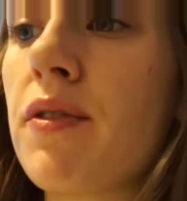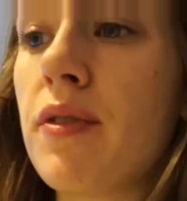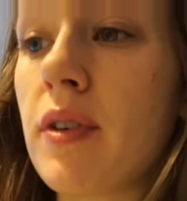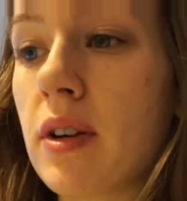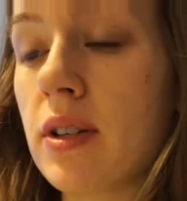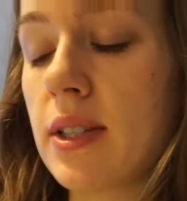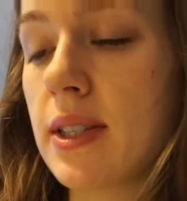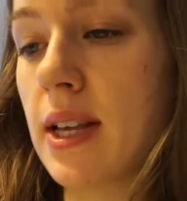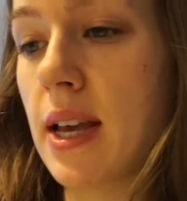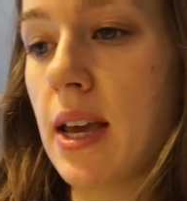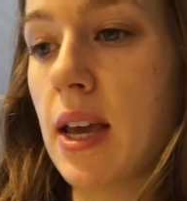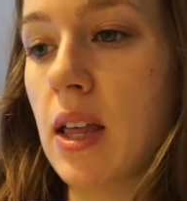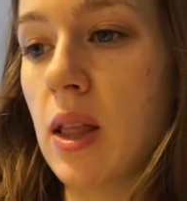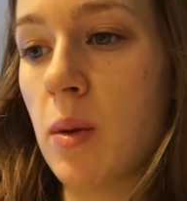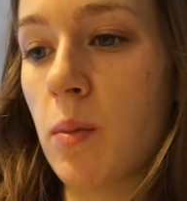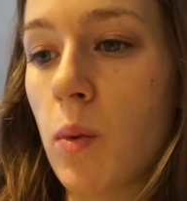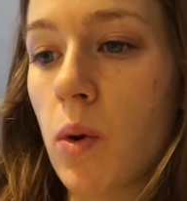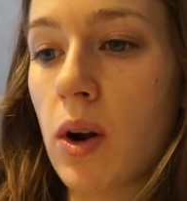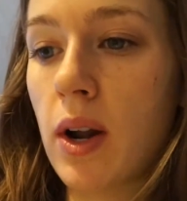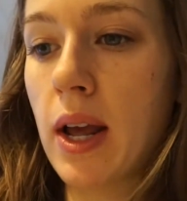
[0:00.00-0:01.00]
first thing in
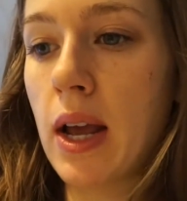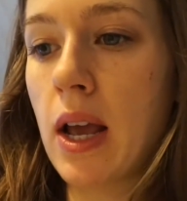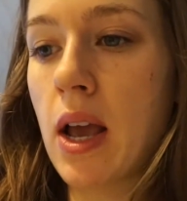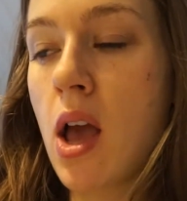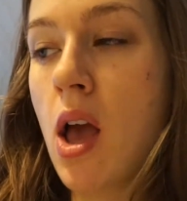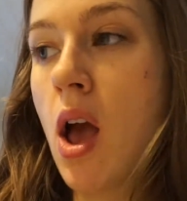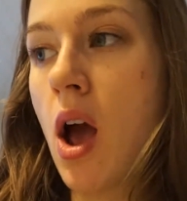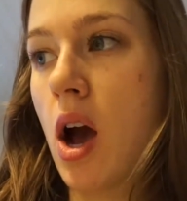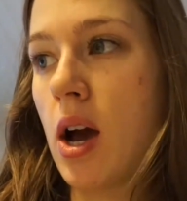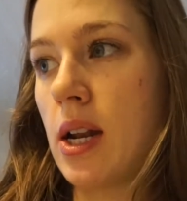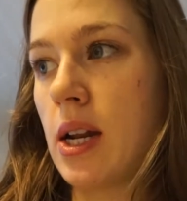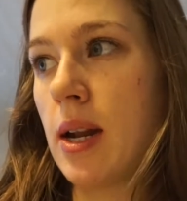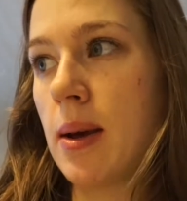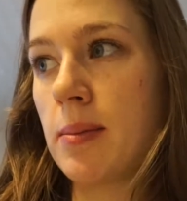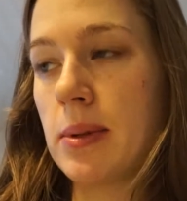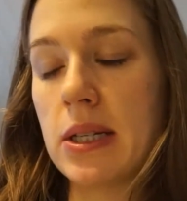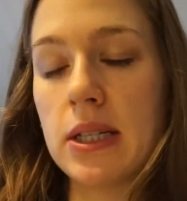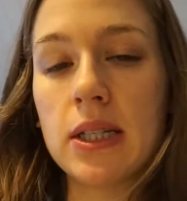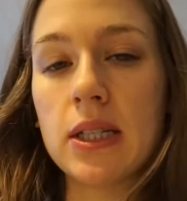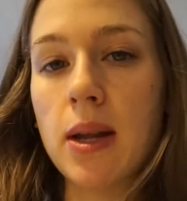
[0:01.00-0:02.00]
the morning on an
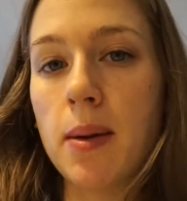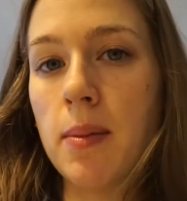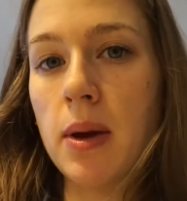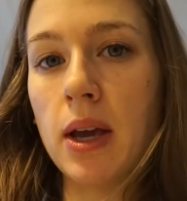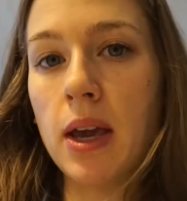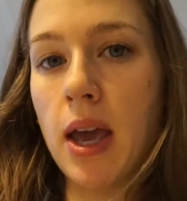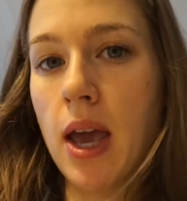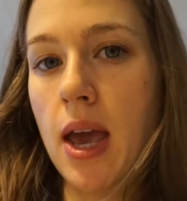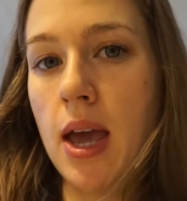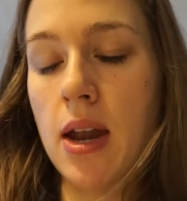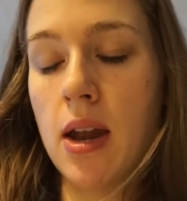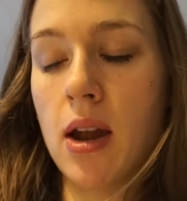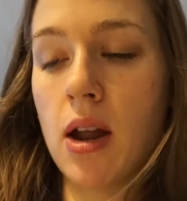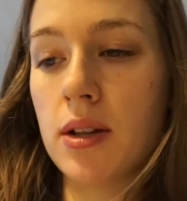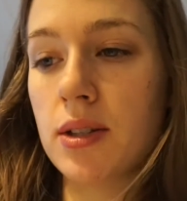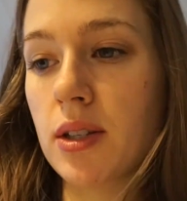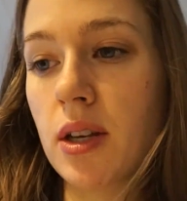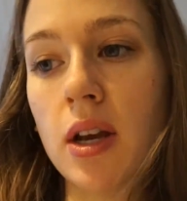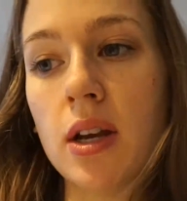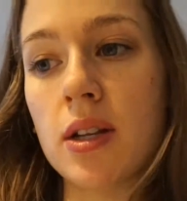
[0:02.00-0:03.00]
empty stomach and
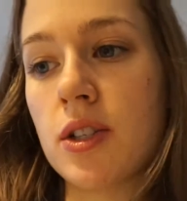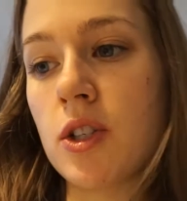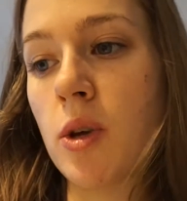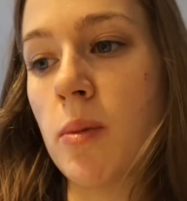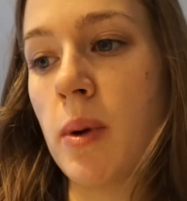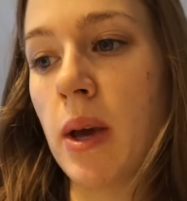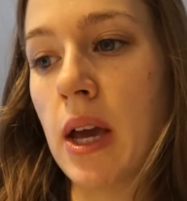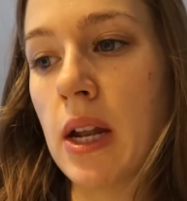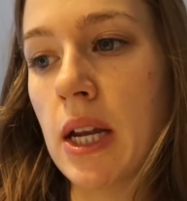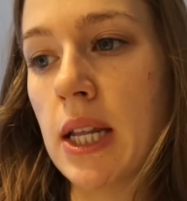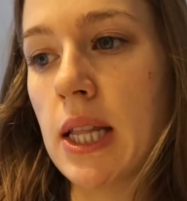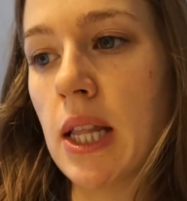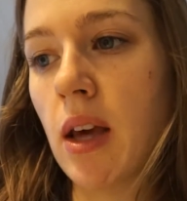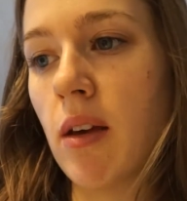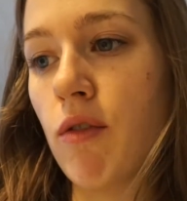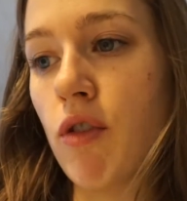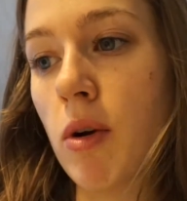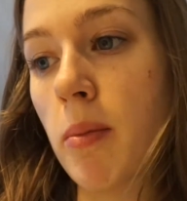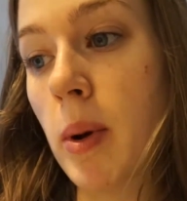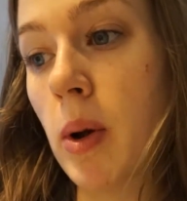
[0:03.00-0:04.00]
not consuming
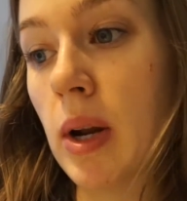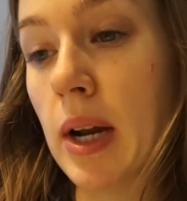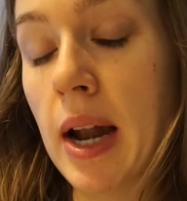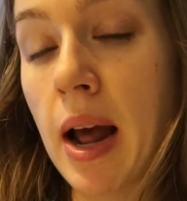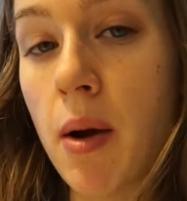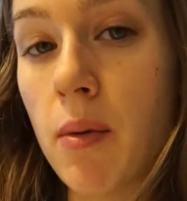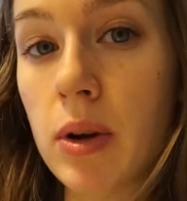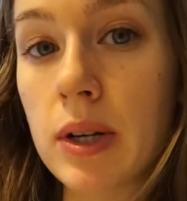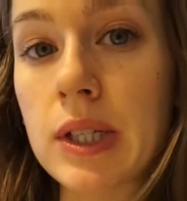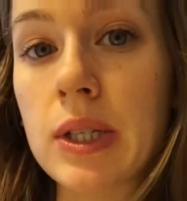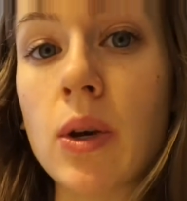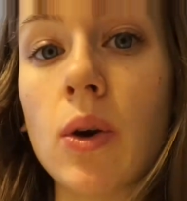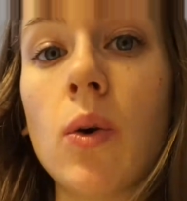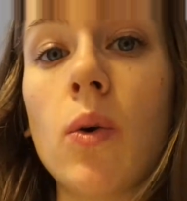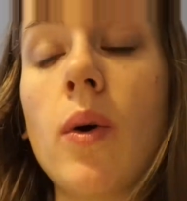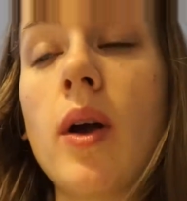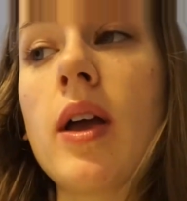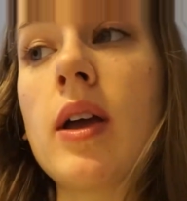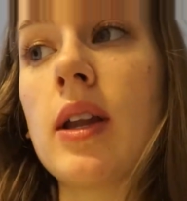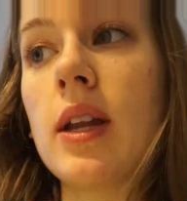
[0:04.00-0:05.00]
anything for about an hour,
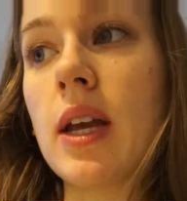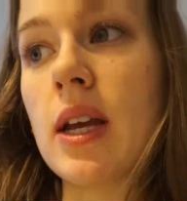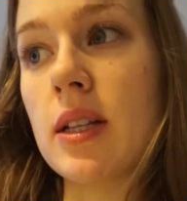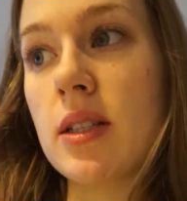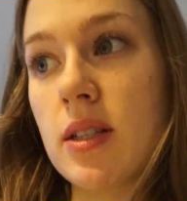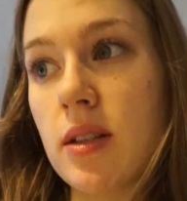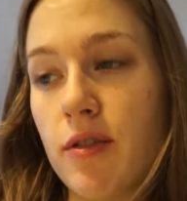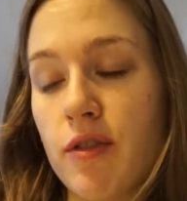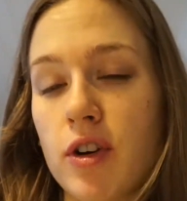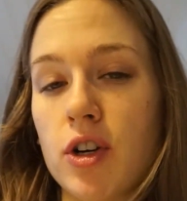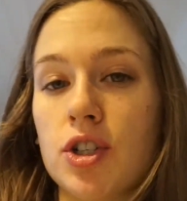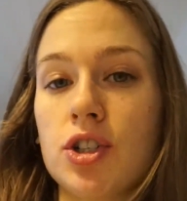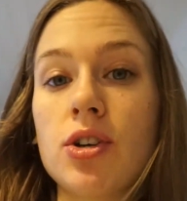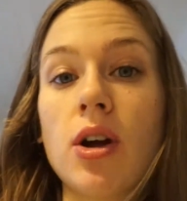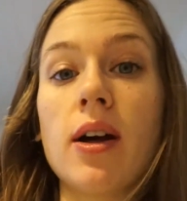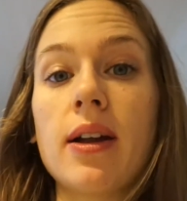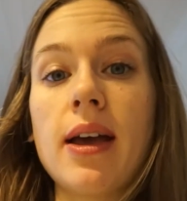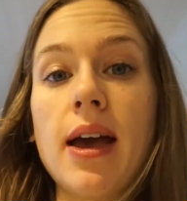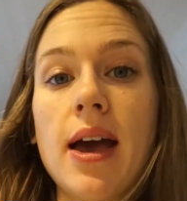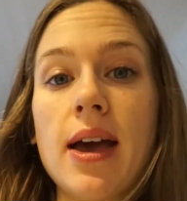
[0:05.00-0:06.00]
so it gets the first
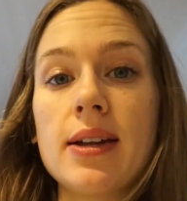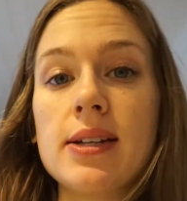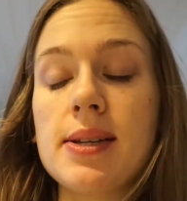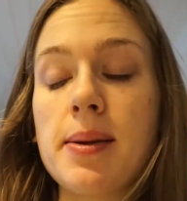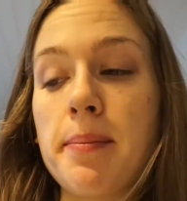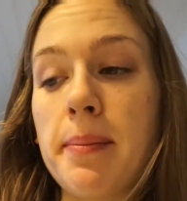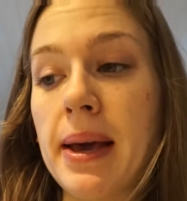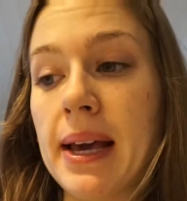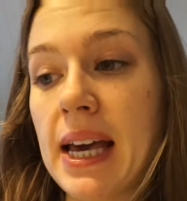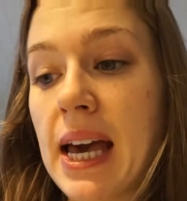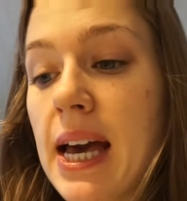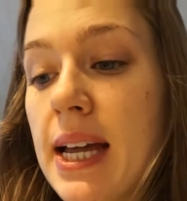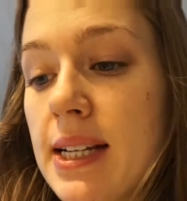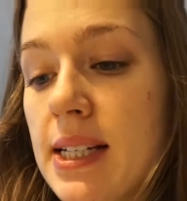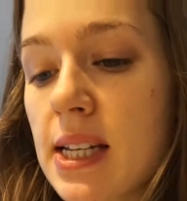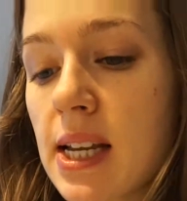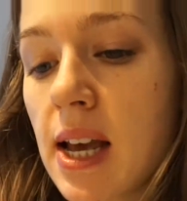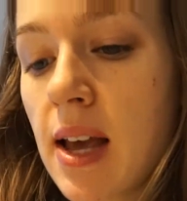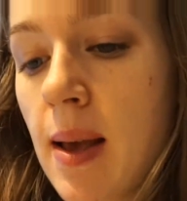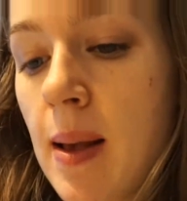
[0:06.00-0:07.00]
shot at my
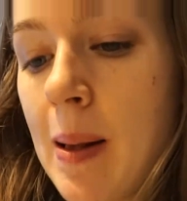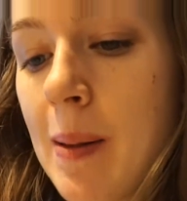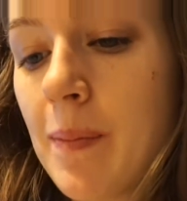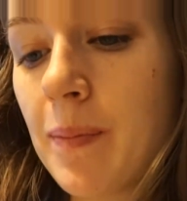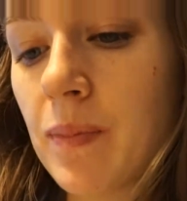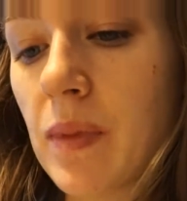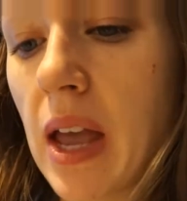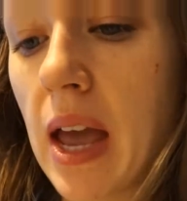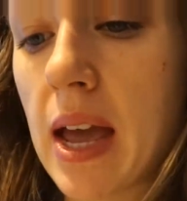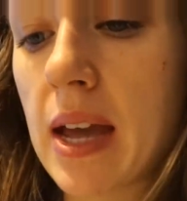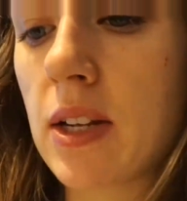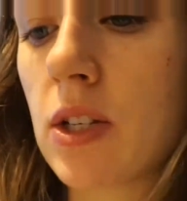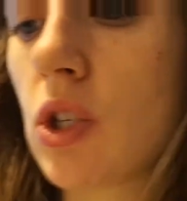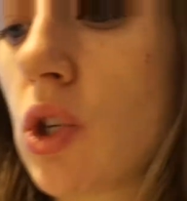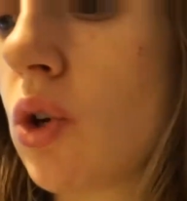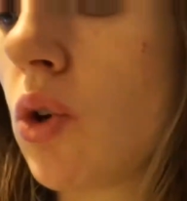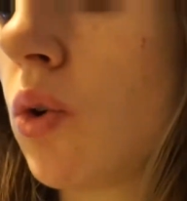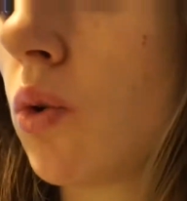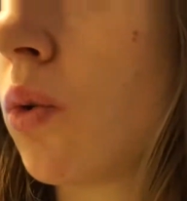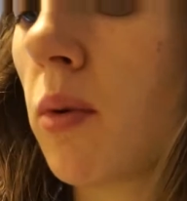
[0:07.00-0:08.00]
gut and
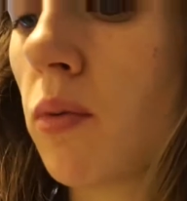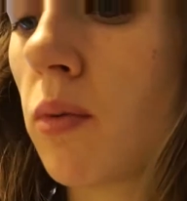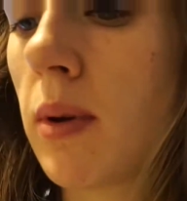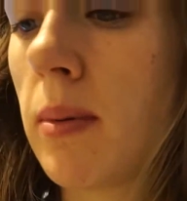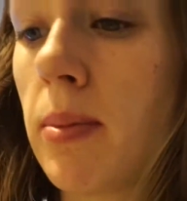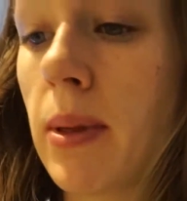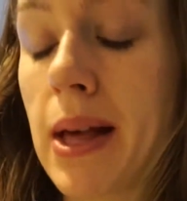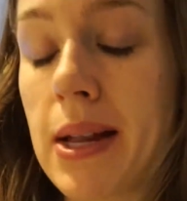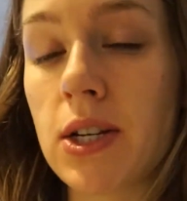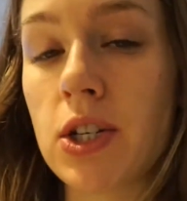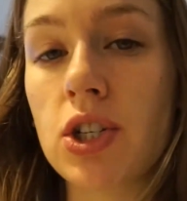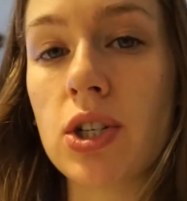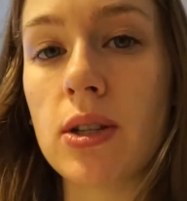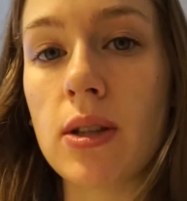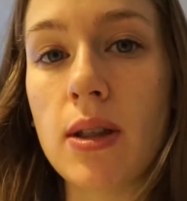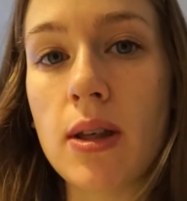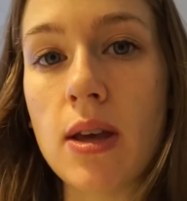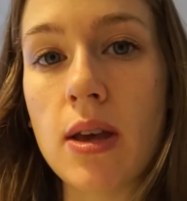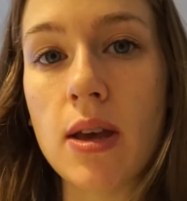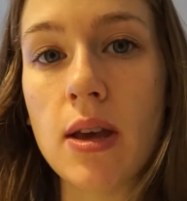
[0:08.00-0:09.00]
to replenish
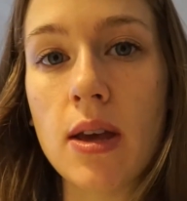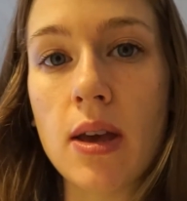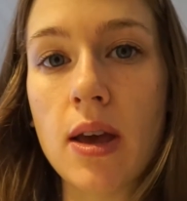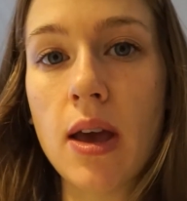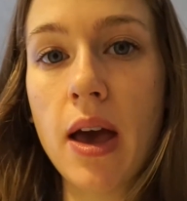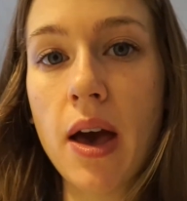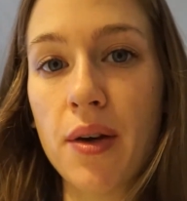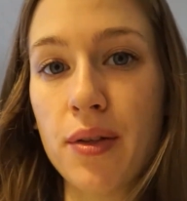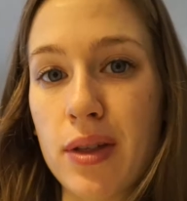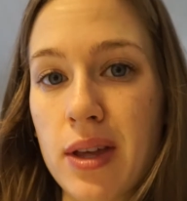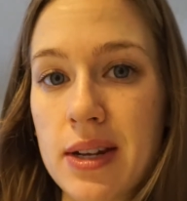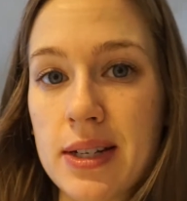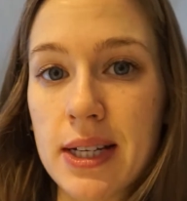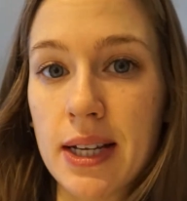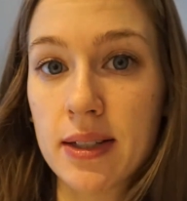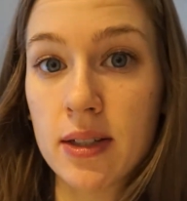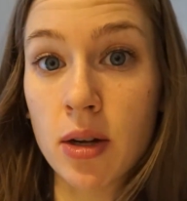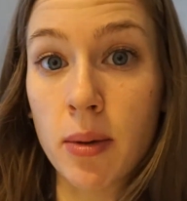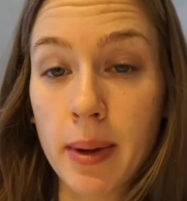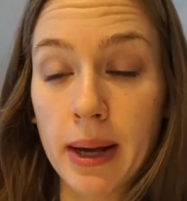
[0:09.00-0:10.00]
the healthy
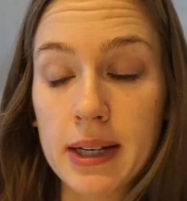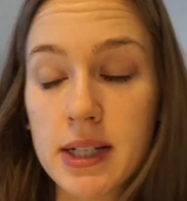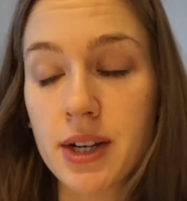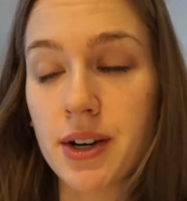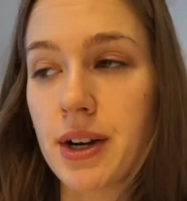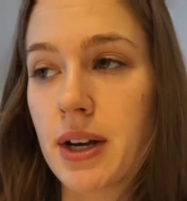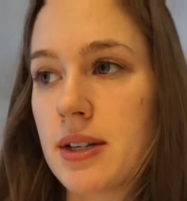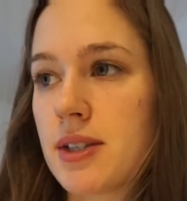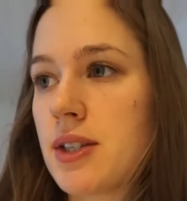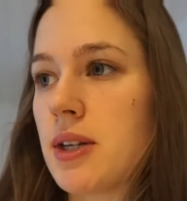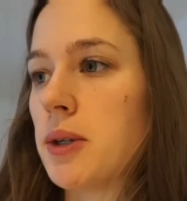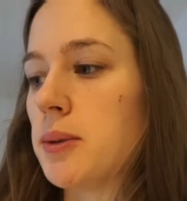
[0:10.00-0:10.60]
intestinal bacteria.